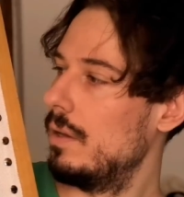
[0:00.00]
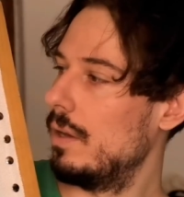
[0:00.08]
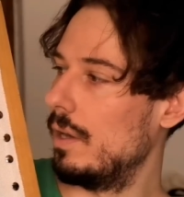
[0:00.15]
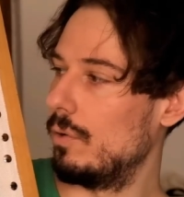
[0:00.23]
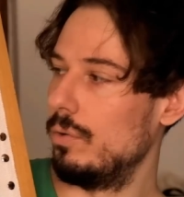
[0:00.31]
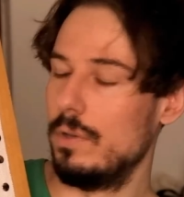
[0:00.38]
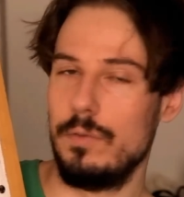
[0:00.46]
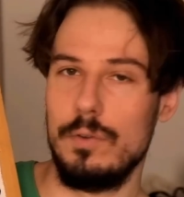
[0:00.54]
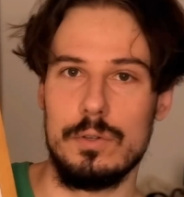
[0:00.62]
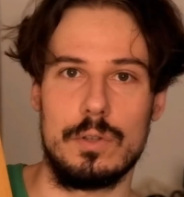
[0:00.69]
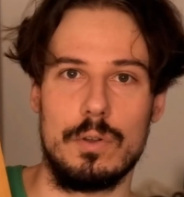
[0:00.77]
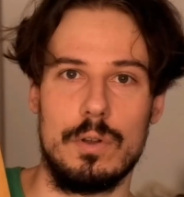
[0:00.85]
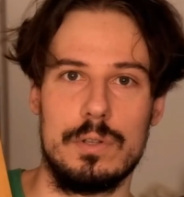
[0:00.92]
I could have
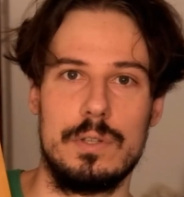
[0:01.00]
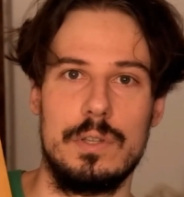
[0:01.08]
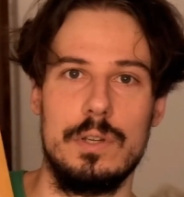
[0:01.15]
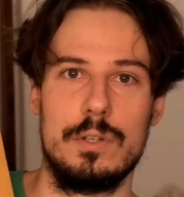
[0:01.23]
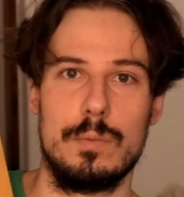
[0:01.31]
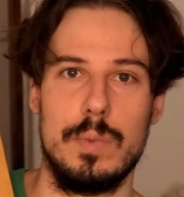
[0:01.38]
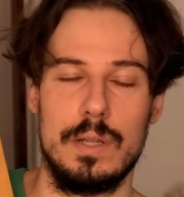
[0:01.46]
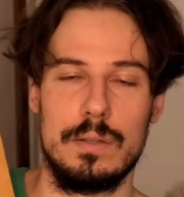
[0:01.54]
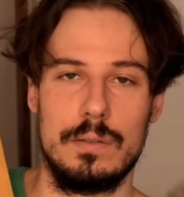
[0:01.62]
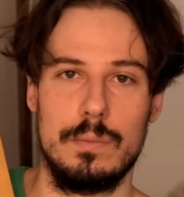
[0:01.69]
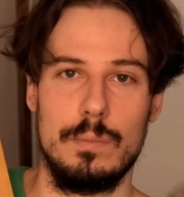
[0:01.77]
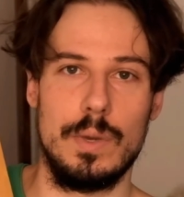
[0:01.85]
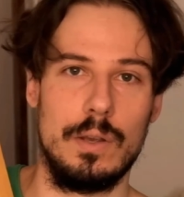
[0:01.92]
used cross stitch, but
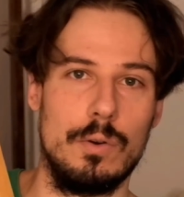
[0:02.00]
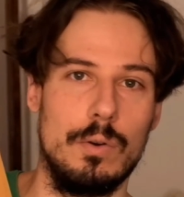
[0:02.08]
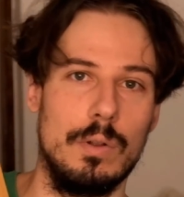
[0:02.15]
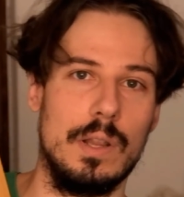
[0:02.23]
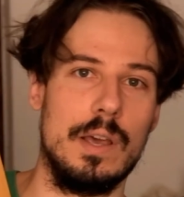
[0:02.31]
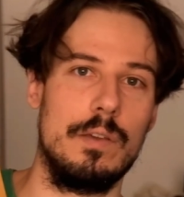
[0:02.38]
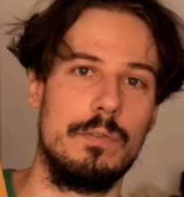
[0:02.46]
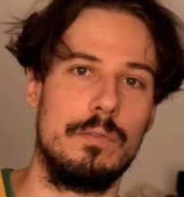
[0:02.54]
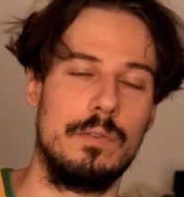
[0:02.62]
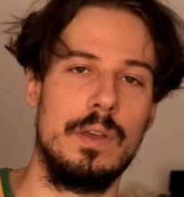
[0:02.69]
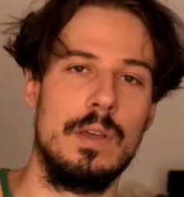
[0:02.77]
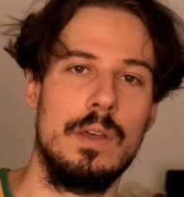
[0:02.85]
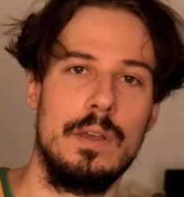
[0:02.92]
my whole life
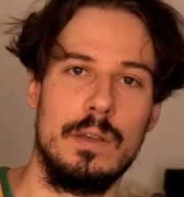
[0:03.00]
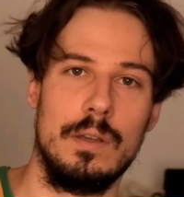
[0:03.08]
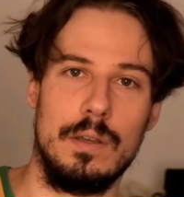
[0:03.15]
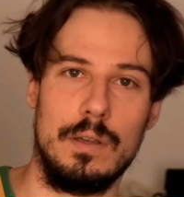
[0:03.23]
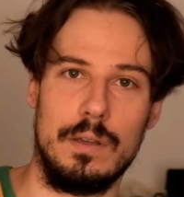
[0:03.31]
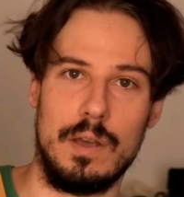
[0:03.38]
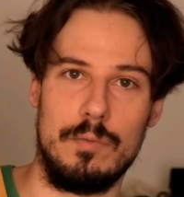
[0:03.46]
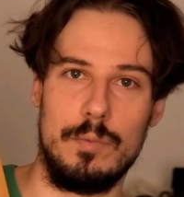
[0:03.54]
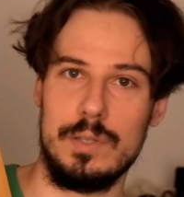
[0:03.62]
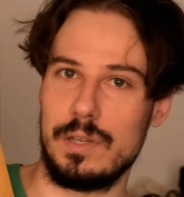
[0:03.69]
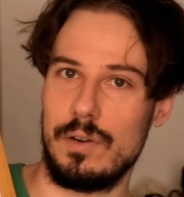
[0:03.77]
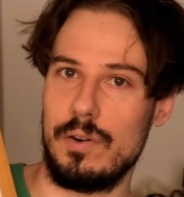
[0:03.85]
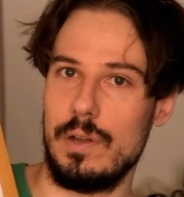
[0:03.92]
I've been
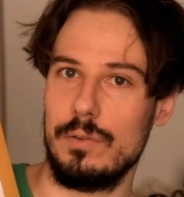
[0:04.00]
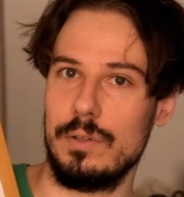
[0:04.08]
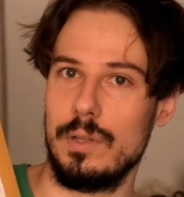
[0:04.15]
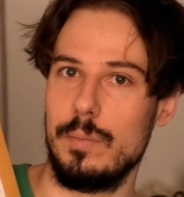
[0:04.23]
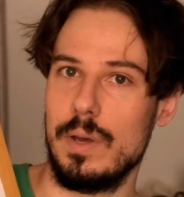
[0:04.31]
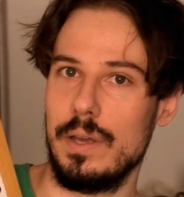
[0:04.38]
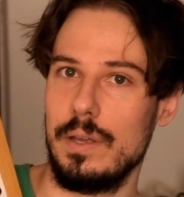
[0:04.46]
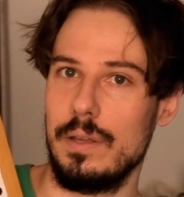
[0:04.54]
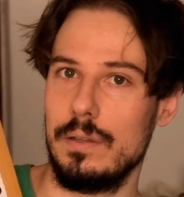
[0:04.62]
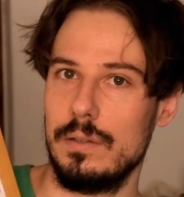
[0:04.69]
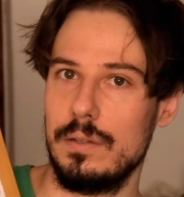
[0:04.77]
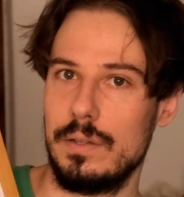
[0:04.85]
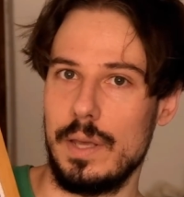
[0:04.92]
surrounded by
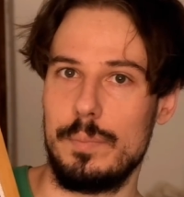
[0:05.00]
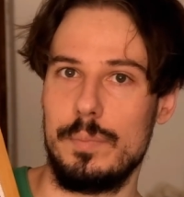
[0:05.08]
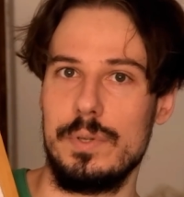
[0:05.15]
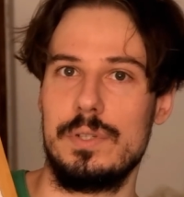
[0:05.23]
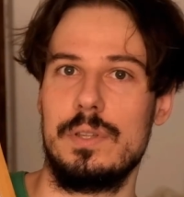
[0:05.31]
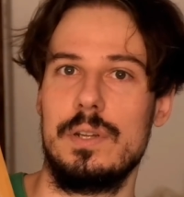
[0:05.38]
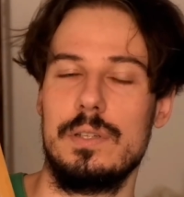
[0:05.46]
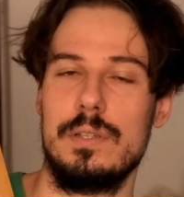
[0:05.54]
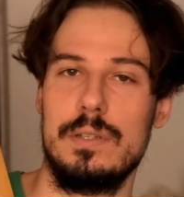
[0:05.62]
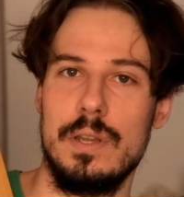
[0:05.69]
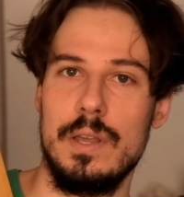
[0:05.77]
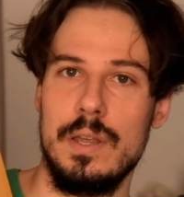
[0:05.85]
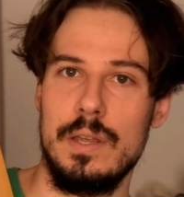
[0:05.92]

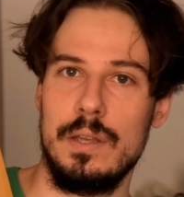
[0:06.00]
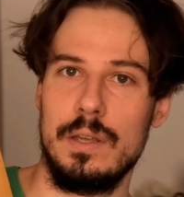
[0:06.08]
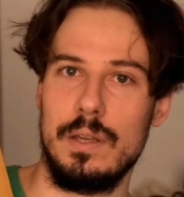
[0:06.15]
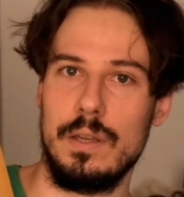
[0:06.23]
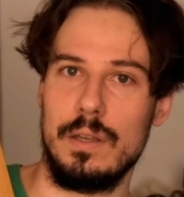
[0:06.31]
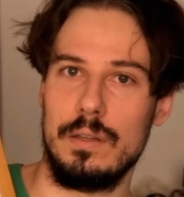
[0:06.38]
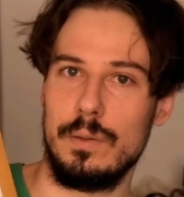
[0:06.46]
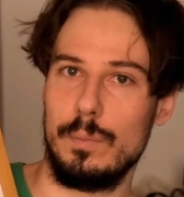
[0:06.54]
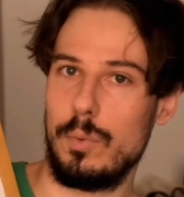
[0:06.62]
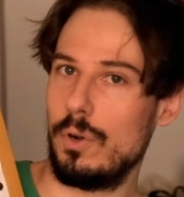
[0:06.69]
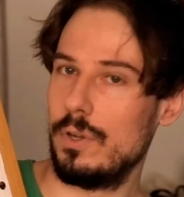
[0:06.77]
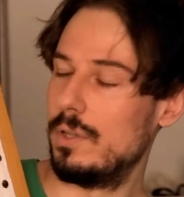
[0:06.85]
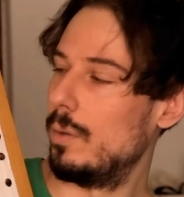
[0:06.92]
tapestries
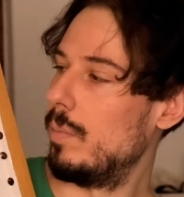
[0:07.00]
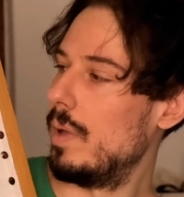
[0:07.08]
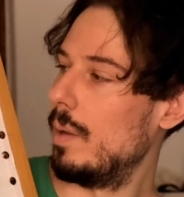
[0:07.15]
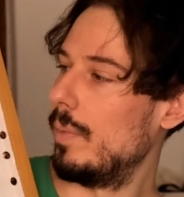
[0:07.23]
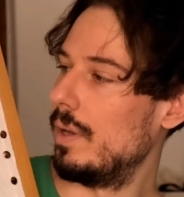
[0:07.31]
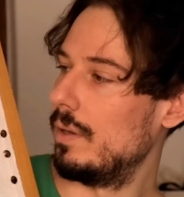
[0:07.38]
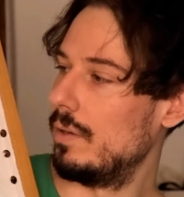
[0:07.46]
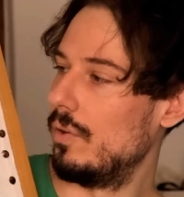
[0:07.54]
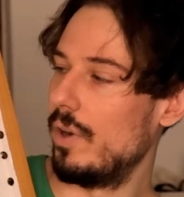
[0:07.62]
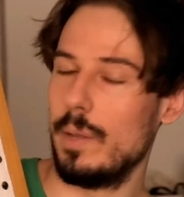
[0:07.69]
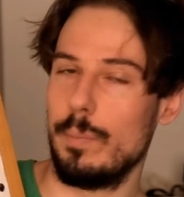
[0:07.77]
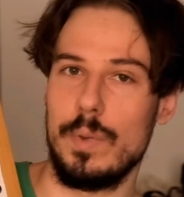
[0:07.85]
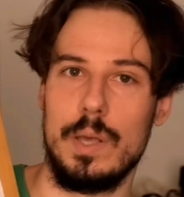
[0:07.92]
embroidered by my
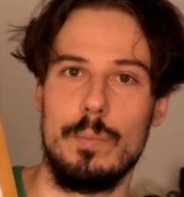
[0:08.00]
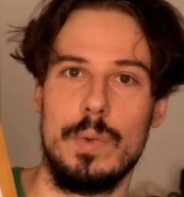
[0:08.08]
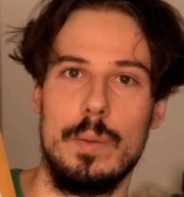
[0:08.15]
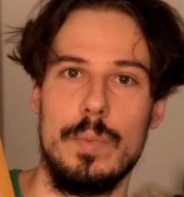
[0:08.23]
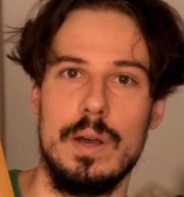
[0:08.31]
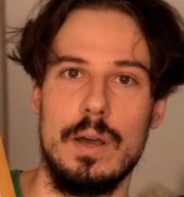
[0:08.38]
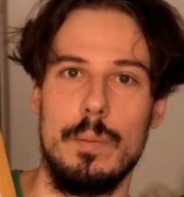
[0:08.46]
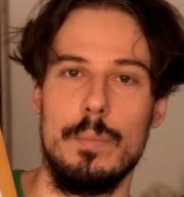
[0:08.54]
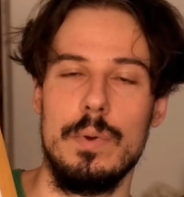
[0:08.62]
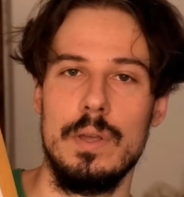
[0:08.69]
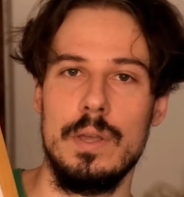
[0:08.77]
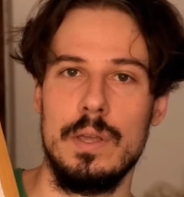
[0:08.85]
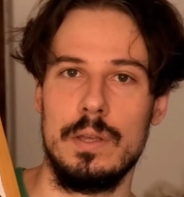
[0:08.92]
grandma and my mom
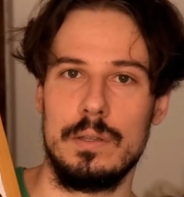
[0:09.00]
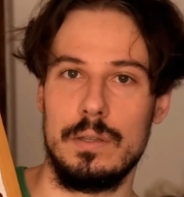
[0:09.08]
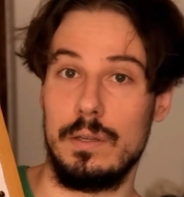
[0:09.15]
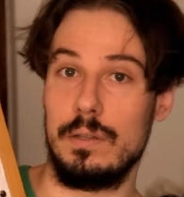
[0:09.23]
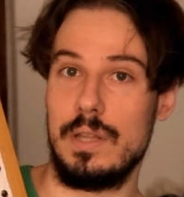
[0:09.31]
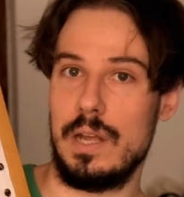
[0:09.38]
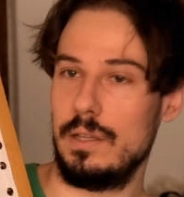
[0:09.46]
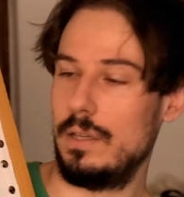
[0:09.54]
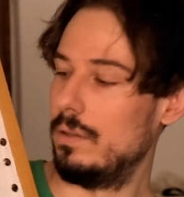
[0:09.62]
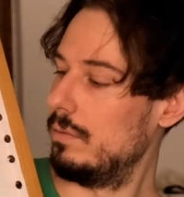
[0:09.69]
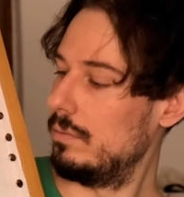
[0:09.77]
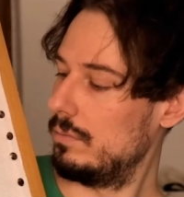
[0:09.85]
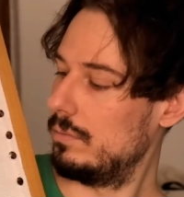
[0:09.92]
done
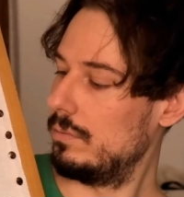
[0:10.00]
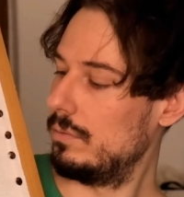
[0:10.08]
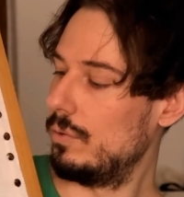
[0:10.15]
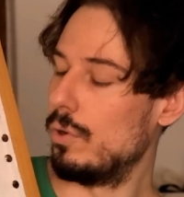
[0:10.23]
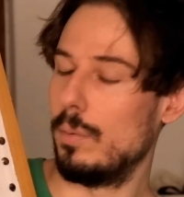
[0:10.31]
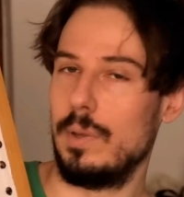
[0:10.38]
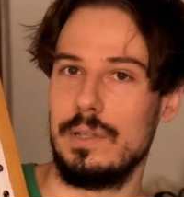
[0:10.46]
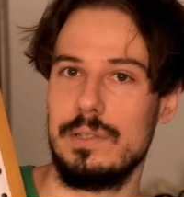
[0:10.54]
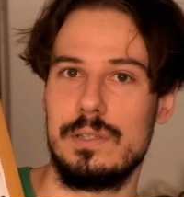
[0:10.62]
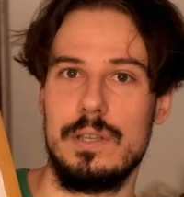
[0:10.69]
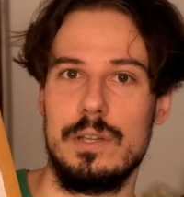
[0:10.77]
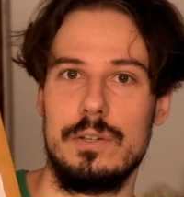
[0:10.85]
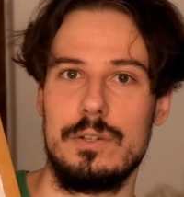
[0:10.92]
in gobelin
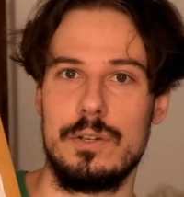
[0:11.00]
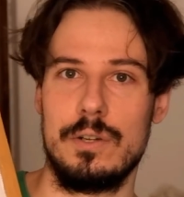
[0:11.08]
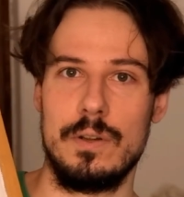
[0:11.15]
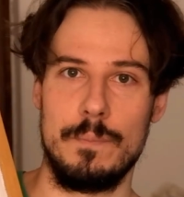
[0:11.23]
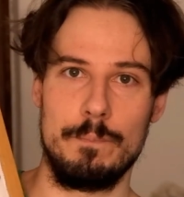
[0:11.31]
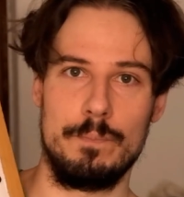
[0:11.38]
stitch.